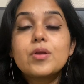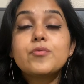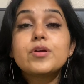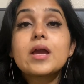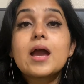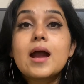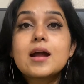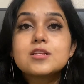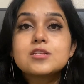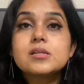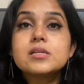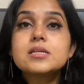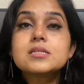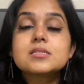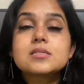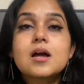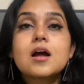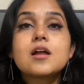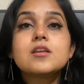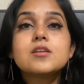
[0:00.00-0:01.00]
we actually
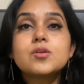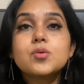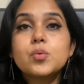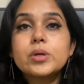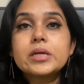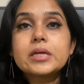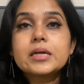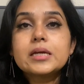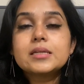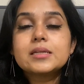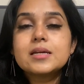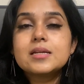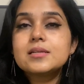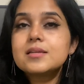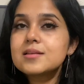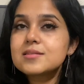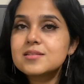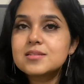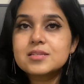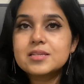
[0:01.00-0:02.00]
start doing it, it
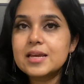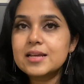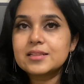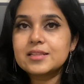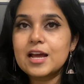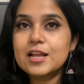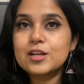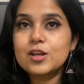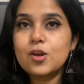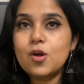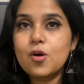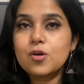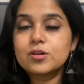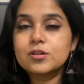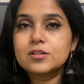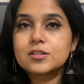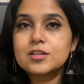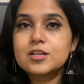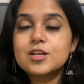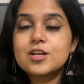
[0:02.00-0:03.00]
doesn't take that
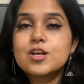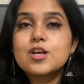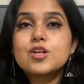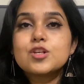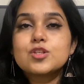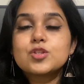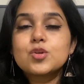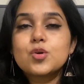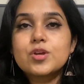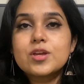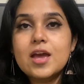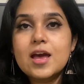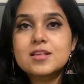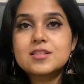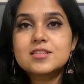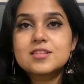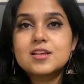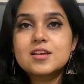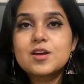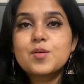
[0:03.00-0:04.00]
long. So yes,
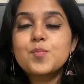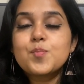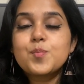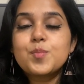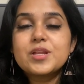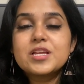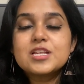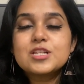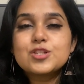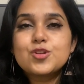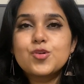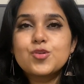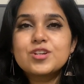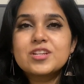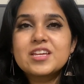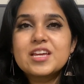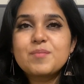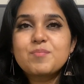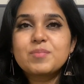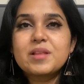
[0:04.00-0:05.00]
please don't
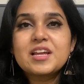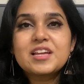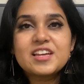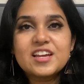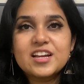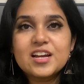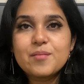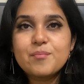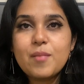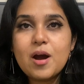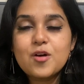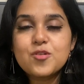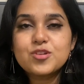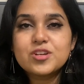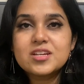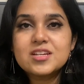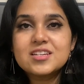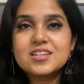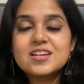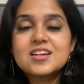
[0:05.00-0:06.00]
keep thinking about
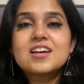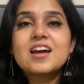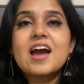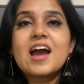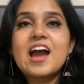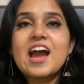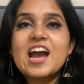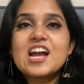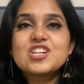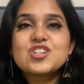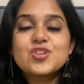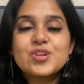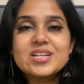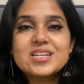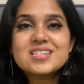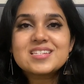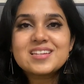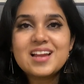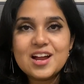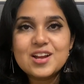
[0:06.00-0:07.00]
it. Actually
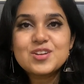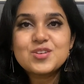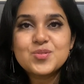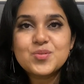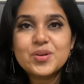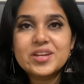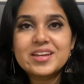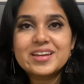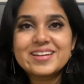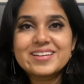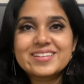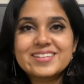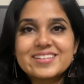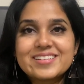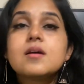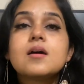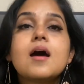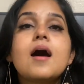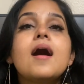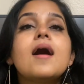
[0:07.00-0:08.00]
start doing it.
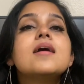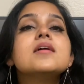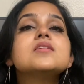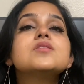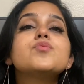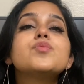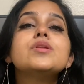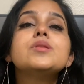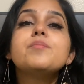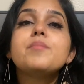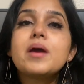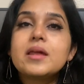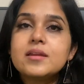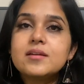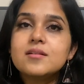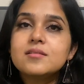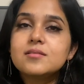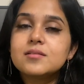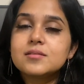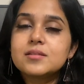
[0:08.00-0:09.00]
As with many
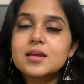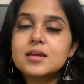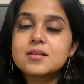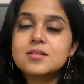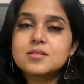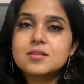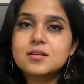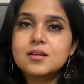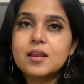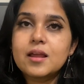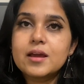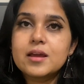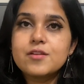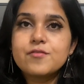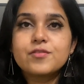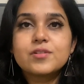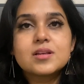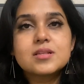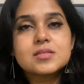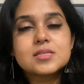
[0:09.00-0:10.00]
other things in
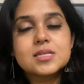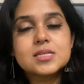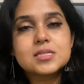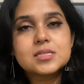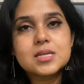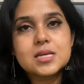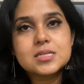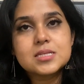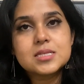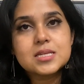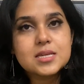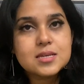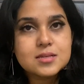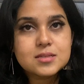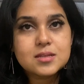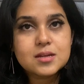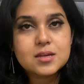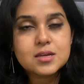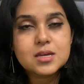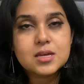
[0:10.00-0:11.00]
life, consistency is
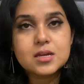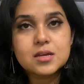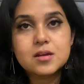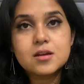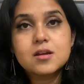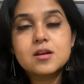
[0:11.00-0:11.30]
the key.